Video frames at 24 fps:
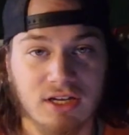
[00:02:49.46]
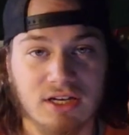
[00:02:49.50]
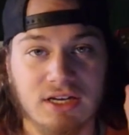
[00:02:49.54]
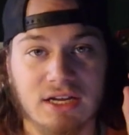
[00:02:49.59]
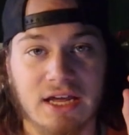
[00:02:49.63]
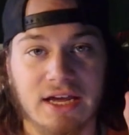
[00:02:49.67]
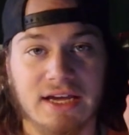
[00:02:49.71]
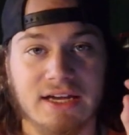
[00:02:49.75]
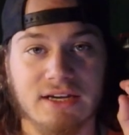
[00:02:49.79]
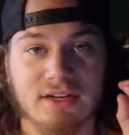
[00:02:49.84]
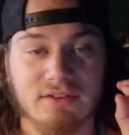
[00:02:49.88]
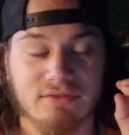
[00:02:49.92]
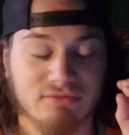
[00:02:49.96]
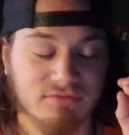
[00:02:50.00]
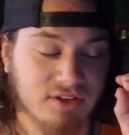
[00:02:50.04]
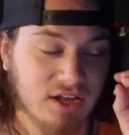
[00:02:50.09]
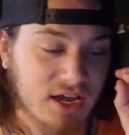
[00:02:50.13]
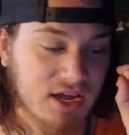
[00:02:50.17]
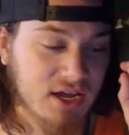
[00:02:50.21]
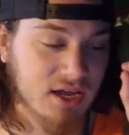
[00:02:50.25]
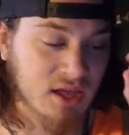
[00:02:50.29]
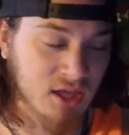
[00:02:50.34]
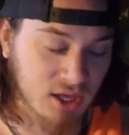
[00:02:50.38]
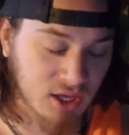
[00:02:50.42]
a negative
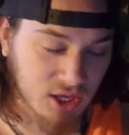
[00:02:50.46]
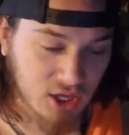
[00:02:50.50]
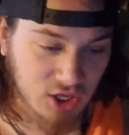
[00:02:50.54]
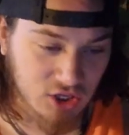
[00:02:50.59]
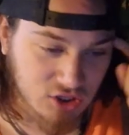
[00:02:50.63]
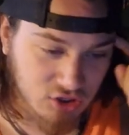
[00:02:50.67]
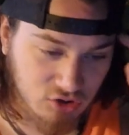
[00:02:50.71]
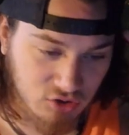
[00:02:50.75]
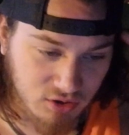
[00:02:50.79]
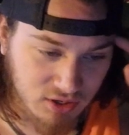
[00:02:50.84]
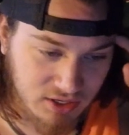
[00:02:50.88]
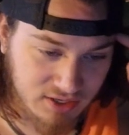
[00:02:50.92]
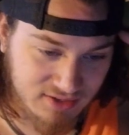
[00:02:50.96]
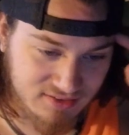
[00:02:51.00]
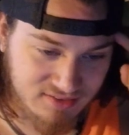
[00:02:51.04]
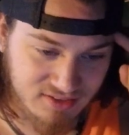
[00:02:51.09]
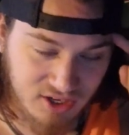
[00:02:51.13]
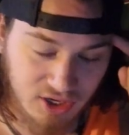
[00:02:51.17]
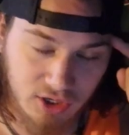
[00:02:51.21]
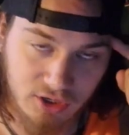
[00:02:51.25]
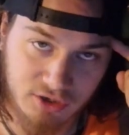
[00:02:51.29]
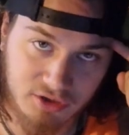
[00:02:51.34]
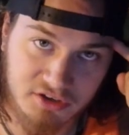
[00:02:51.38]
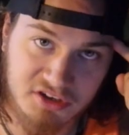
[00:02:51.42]
day, you gotta
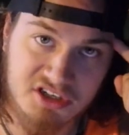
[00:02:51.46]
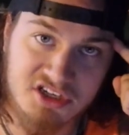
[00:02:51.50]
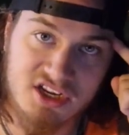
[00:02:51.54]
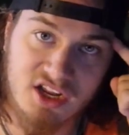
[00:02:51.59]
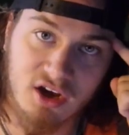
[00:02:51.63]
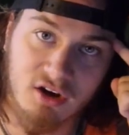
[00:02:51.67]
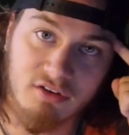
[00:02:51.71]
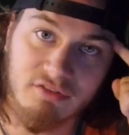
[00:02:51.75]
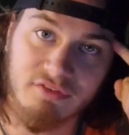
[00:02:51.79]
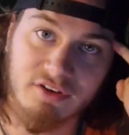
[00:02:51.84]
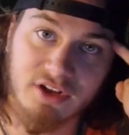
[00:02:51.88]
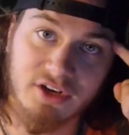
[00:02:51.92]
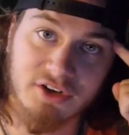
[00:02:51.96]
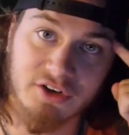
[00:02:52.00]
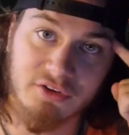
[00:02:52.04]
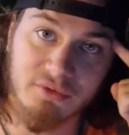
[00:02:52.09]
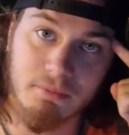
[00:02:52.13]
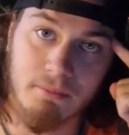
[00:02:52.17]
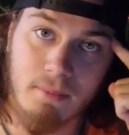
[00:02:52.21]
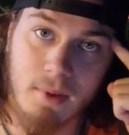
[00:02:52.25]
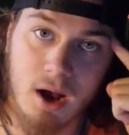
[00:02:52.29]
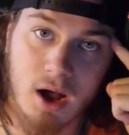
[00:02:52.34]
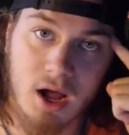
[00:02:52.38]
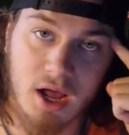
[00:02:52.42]
tell yourself in
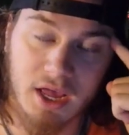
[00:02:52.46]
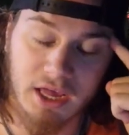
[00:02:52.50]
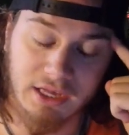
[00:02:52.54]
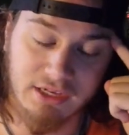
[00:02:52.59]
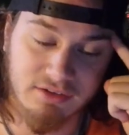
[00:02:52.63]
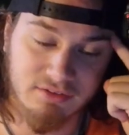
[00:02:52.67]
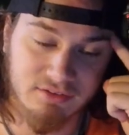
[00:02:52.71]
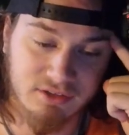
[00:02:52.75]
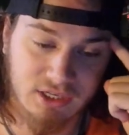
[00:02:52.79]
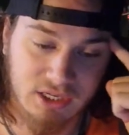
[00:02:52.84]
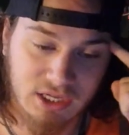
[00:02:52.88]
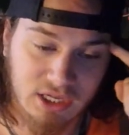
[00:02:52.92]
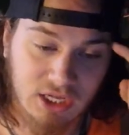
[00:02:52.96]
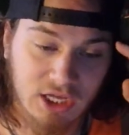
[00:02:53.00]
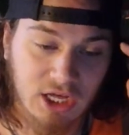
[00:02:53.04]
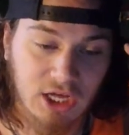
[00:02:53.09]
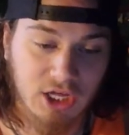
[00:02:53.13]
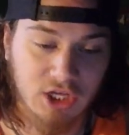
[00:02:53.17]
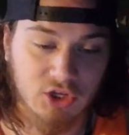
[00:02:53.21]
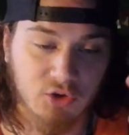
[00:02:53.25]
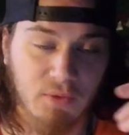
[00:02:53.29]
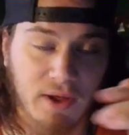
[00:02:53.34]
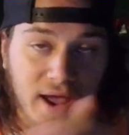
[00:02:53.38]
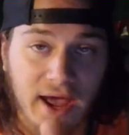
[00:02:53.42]
your mind,
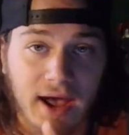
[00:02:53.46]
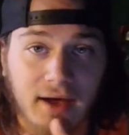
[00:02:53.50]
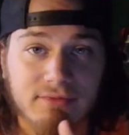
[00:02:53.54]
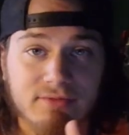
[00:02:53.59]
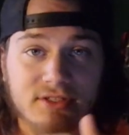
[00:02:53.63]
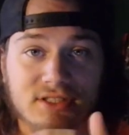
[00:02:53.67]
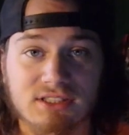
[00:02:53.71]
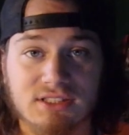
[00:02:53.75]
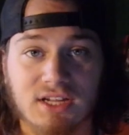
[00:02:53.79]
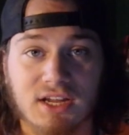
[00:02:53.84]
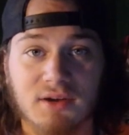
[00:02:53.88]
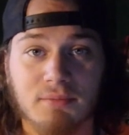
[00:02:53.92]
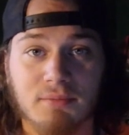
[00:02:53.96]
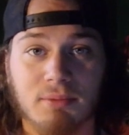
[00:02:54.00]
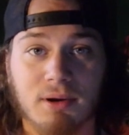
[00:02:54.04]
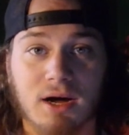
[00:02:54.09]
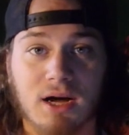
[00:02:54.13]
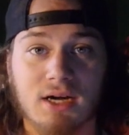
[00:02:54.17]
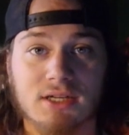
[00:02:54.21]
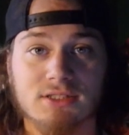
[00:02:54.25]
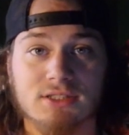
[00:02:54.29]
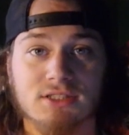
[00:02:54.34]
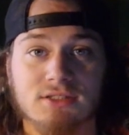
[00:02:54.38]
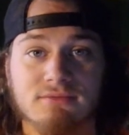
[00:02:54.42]
you have to stay
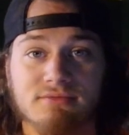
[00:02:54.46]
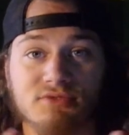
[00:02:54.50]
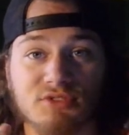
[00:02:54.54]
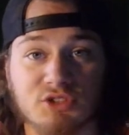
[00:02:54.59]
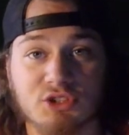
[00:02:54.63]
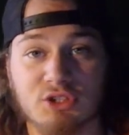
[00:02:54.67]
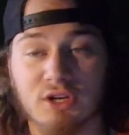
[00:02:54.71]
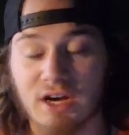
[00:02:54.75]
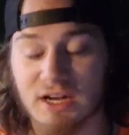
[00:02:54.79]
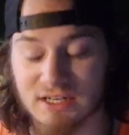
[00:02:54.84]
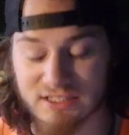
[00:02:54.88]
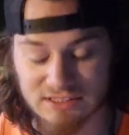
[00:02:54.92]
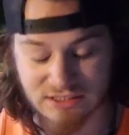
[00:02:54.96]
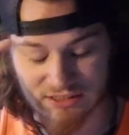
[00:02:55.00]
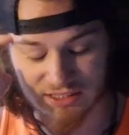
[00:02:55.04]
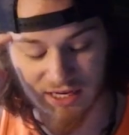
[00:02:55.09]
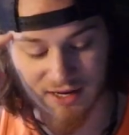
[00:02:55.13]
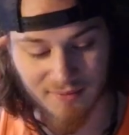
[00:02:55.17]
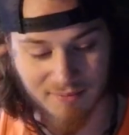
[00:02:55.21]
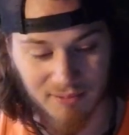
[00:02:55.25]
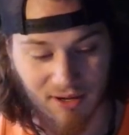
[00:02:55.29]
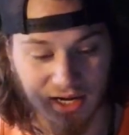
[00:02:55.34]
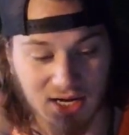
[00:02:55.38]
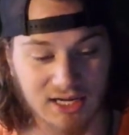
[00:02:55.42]
positive. You gotta
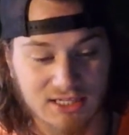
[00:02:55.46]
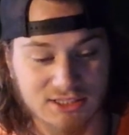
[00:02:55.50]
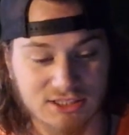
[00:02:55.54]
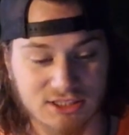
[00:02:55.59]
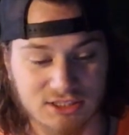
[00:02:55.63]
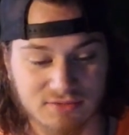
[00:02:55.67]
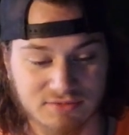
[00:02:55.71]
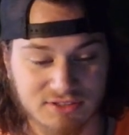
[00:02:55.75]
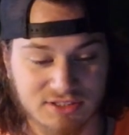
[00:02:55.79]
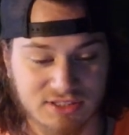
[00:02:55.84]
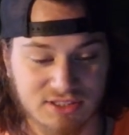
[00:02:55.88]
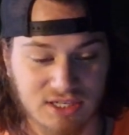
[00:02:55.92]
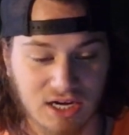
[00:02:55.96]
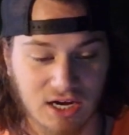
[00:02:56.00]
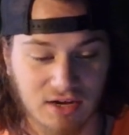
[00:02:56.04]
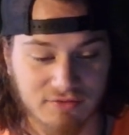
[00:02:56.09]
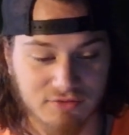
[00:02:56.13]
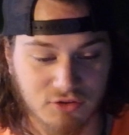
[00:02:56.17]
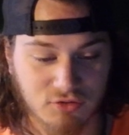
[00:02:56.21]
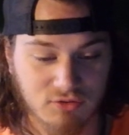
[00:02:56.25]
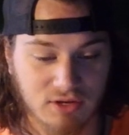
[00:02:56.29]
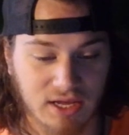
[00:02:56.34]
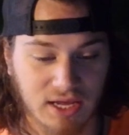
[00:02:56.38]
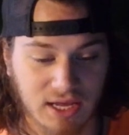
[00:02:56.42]
say positive
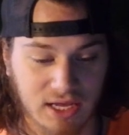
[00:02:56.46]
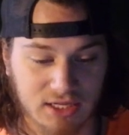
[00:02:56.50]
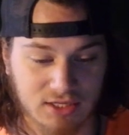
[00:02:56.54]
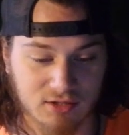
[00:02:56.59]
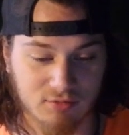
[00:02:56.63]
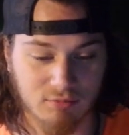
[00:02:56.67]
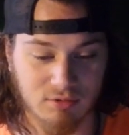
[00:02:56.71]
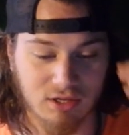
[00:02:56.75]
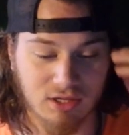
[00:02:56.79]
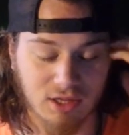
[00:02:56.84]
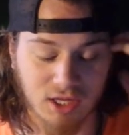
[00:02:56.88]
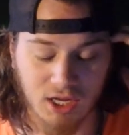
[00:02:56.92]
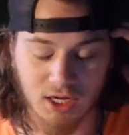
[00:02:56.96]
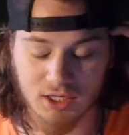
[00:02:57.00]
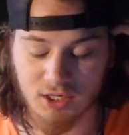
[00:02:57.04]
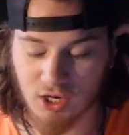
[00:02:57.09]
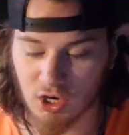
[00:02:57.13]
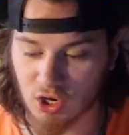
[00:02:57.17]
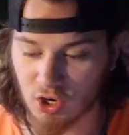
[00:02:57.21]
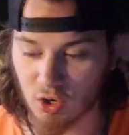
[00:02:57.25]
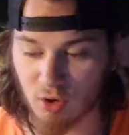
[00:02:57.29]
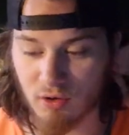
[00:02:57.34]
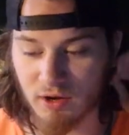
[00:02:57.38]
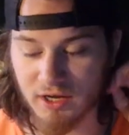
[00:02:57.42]
stuff. You can't be like,
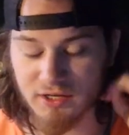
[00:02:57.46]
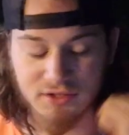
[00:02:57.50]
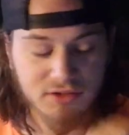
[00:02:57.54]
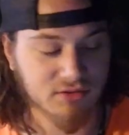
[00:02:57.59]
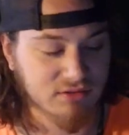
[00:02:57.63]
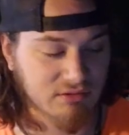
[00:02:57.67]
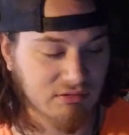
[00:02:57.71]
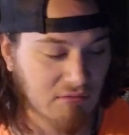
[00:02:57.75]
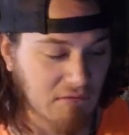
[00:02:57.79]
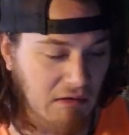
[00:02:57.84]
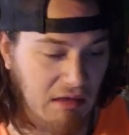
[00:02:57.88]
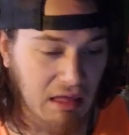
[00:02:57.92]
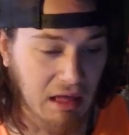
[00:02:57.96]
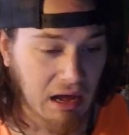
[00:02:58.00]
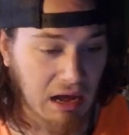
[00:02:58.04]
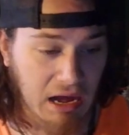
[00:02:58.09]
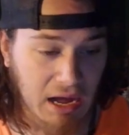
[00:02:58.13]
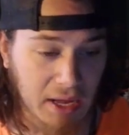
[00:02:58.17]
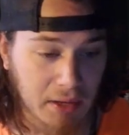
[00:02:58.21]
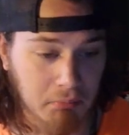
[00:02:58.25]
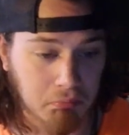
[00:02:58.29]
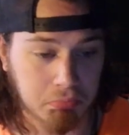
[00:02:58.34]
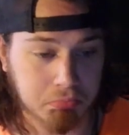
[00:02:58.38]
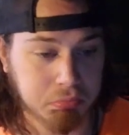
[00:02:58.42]
oh, I
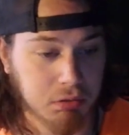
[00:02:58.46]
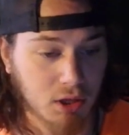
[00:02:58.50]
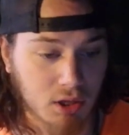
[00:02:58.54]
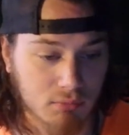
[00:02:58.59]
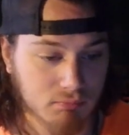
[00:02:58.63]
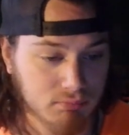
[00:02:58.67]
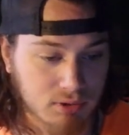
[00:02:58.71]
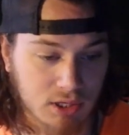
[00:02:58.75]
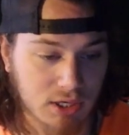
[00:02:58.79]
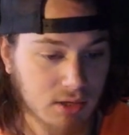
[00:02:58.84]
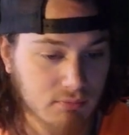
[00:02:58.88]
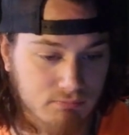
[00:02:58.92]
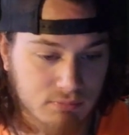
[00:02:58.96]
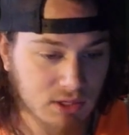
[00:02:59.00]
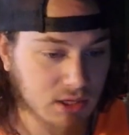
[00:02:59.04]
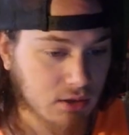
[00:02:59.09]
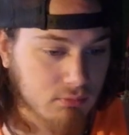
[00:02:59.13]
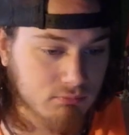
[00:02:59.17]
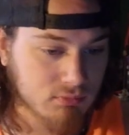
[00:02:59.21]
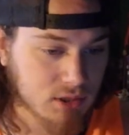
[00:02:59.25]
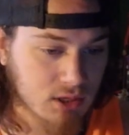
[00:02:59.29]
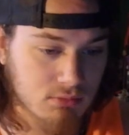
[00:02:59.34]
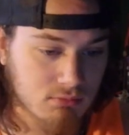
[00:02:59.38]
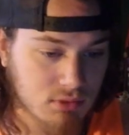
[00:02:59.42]
bleep, bleep,
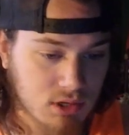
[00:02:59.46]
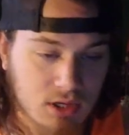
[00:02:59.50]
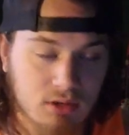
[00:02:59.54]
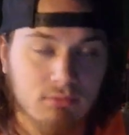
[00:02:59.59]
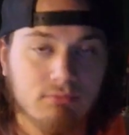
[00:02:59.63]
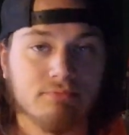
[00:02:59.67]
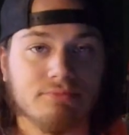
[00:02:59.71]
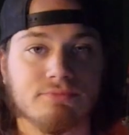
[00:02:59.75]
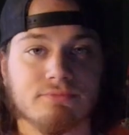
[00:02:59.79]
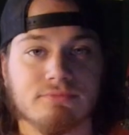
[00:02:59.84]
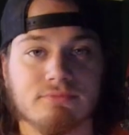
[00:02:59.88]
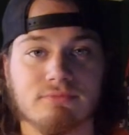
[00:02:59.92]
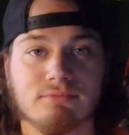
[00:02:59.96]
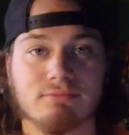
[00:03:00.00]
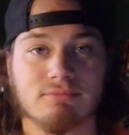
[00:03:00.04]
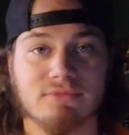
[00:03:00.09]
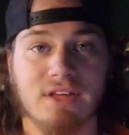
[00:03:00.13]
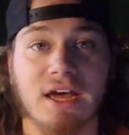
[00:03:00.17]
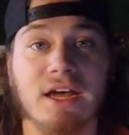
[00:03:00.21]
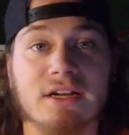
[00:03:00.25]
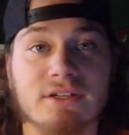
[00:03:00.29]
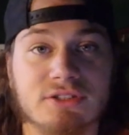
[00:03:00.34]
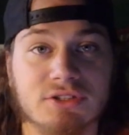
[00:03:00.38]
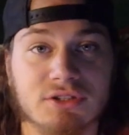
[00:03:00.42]
bleep, bleep, bleep.
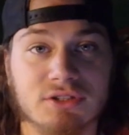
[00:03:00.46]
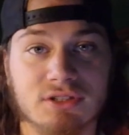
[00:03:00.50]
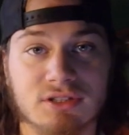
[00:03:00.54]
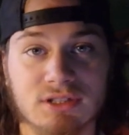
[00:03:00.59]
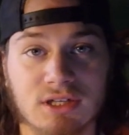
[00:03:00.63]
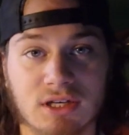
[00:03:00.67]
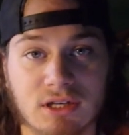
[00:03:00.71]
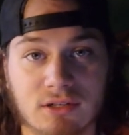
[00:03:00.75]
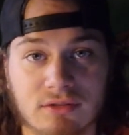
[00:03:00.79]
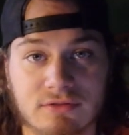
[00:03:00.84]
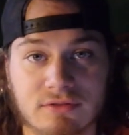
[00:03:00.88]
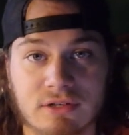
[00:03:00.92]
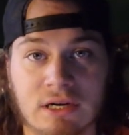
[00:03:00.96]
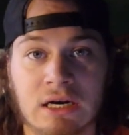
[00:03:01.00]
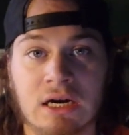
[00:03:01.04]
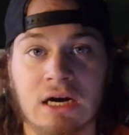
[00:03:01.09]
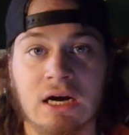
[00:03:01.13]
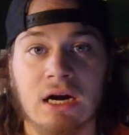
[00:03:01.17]
Hate yourself.